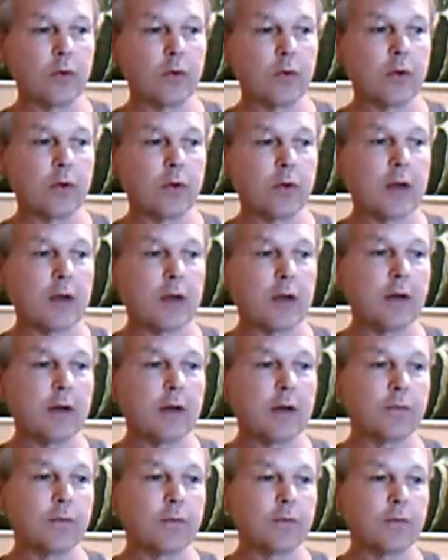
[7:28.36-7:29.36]
kind of,
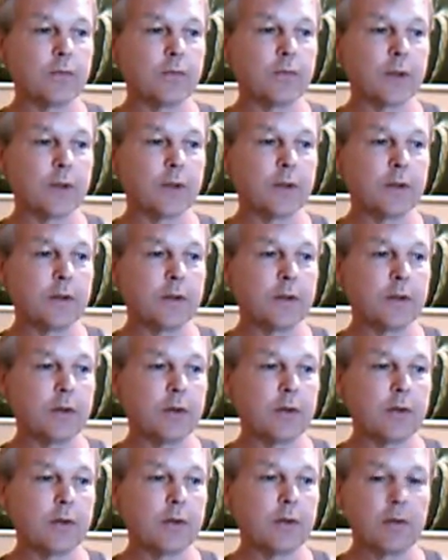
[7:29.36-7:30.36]
and they're
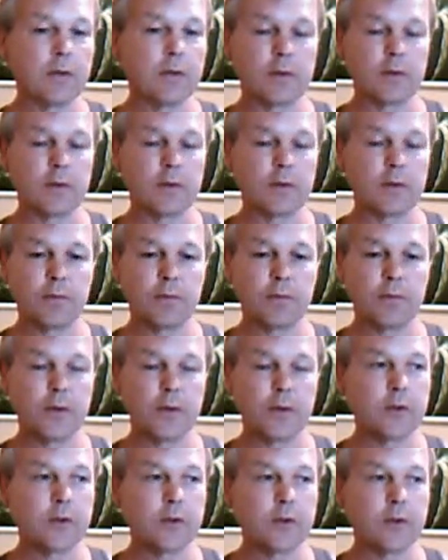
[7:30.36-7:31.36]
living in a fairy
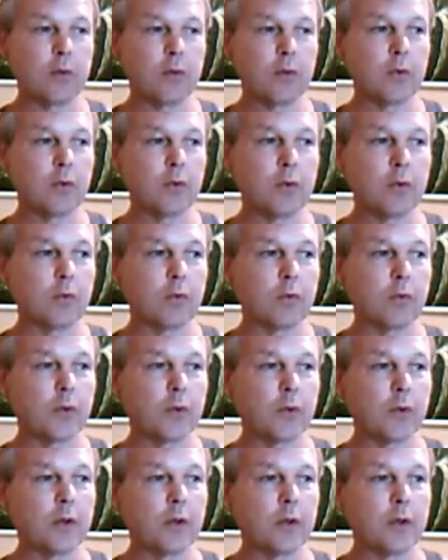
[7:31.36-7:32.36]
tale world where,
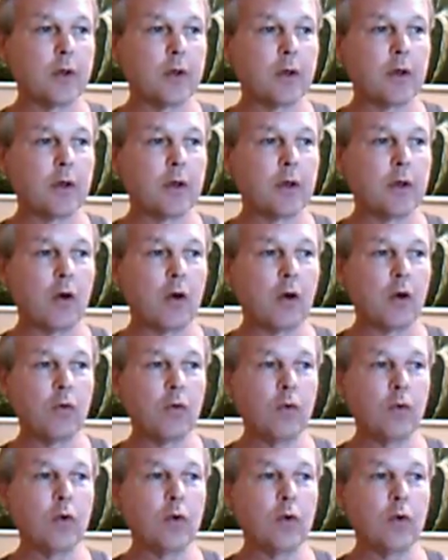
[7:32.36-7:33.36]
oh,
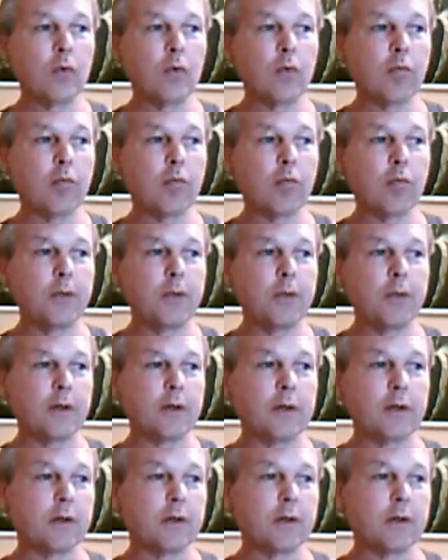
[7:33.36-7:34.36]
don't speak,
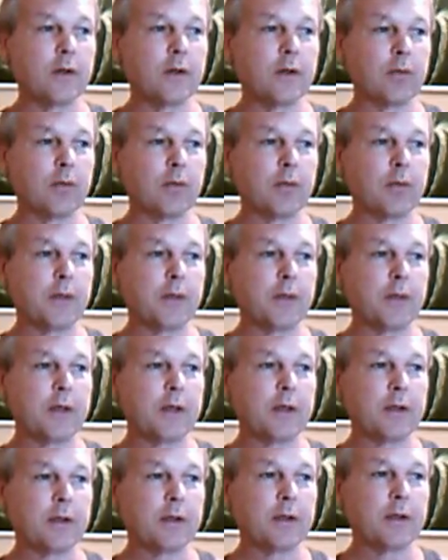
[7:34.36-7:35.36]

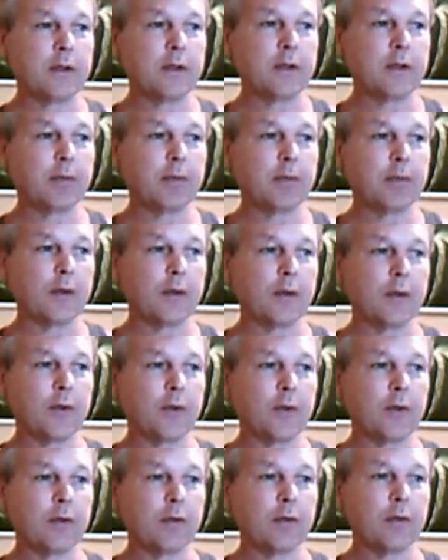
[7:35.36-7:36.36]
badly about
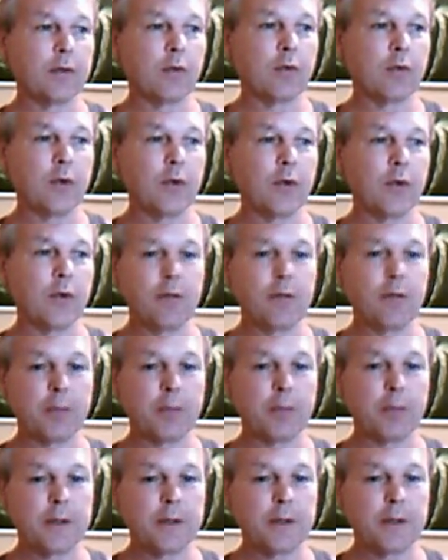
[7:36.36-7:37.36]
things. Don't have a
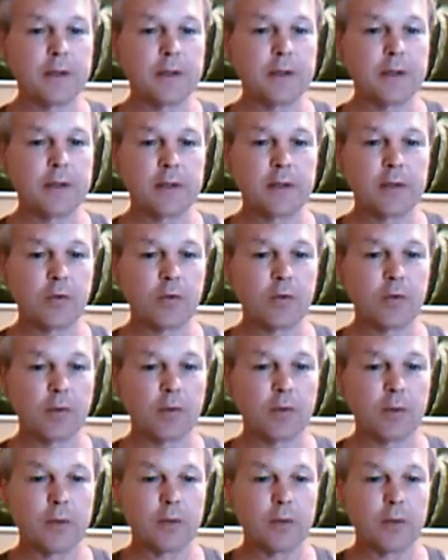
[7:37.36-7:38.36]
bad day. There's
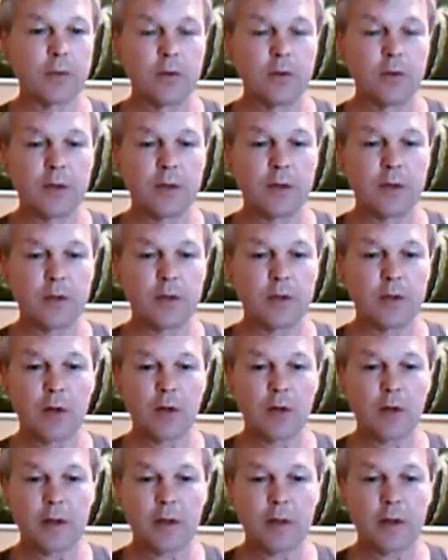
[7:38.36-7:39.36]
something you gotta
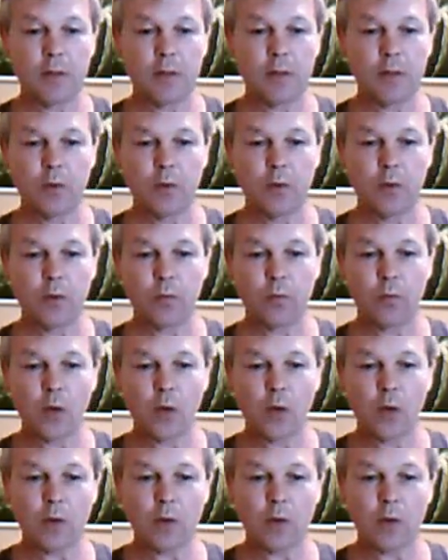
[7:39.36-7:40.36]
walk
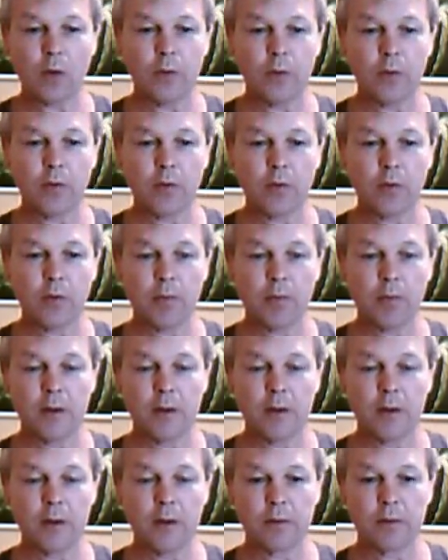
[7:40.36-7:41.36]
around with a smile on
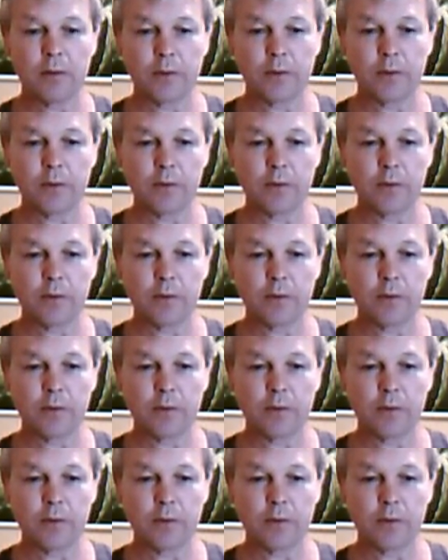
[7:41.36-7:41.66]
your face.